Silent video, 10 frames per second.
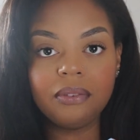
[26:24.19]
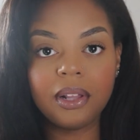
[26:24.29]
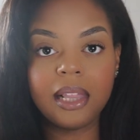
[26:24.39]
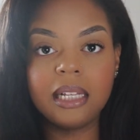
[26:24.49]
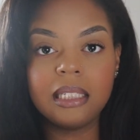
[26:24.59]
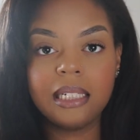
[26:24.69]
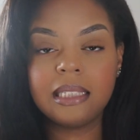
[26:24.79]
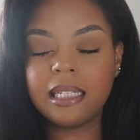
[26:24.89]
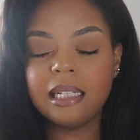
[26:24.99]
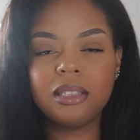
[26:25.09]
everything into the
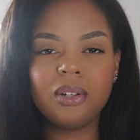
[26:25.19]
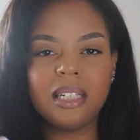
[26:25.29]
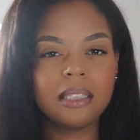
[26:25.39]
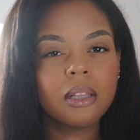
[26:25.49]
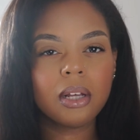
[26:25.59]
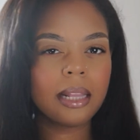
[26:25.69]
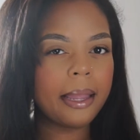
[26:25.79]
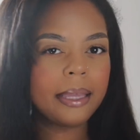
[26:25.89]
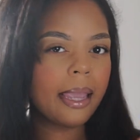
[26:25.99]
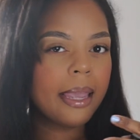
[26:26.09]
skin so it doesn't look
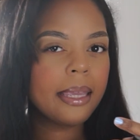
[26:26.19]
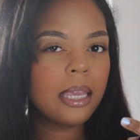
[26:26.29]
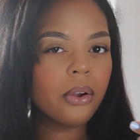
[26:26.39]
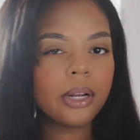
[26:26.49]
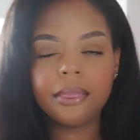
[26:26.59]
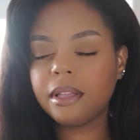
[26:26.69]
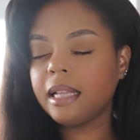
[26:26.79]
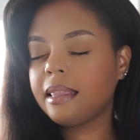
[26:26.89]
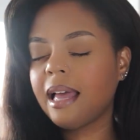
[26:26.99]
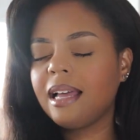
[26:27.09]
like cakey or anything
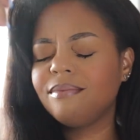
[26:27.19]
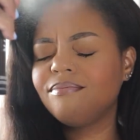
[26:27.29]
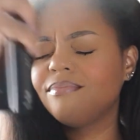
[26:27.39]
like that.